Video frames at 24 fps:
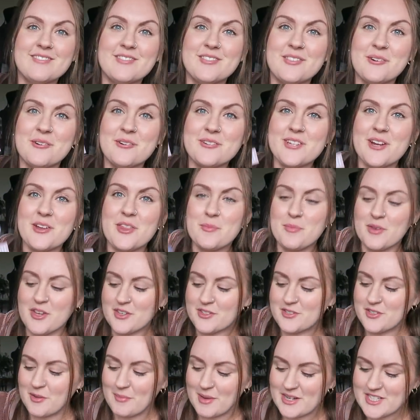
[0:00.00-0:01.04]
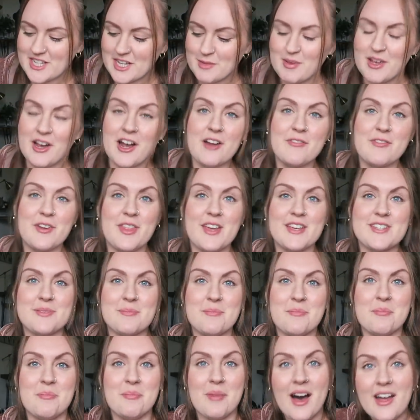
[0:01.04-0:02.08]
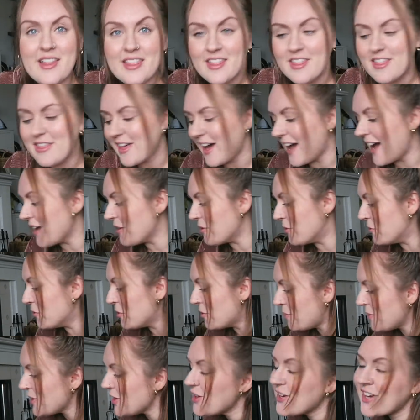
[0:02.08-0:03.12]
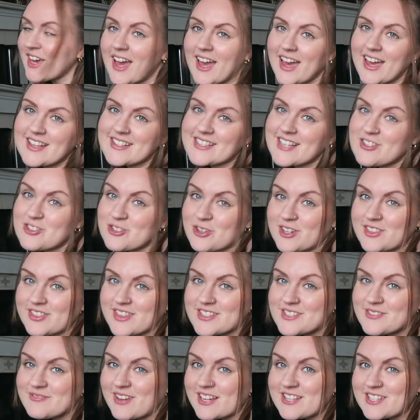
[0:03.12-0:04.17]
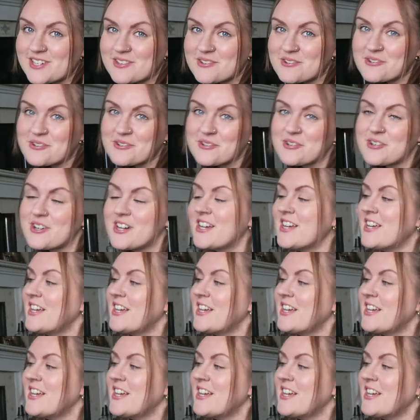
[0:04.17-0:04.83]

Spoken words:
Those are the books on my TBR for this month. I hope you guys enjoyed this video.